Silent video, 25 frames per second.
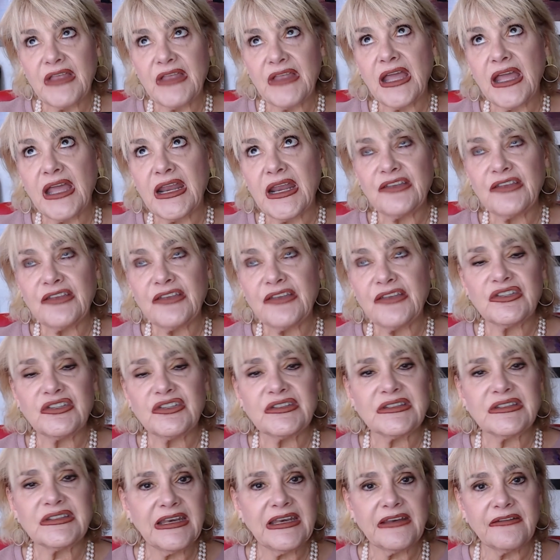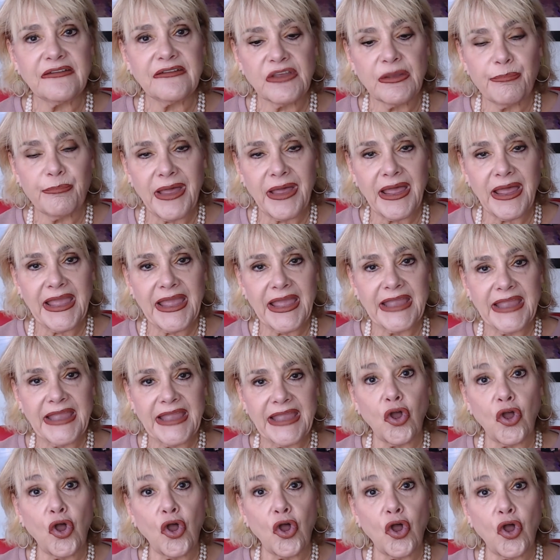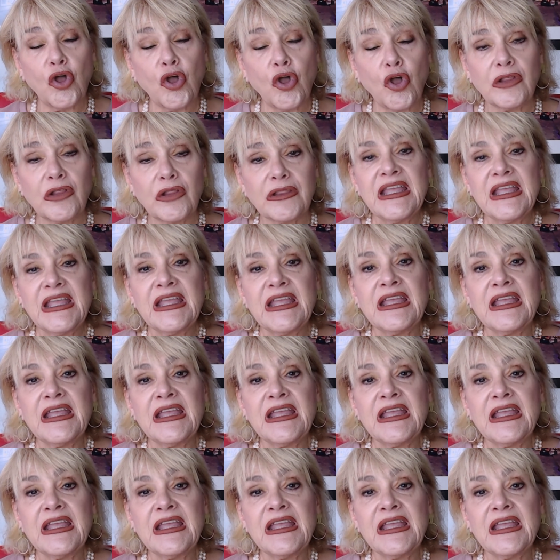and I just kind of combined all of